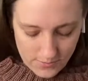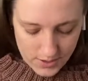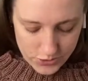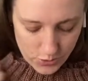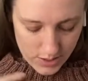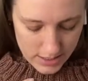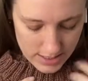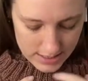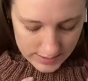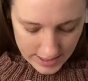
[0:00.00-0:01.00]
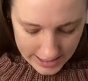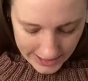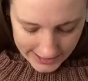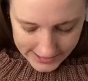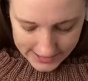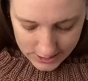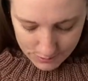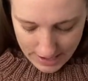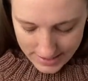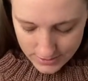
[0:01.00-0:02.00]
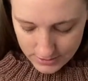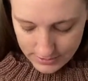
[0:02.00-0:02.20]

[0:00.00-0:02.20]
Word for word: enjoyed this. I think the stitch pattern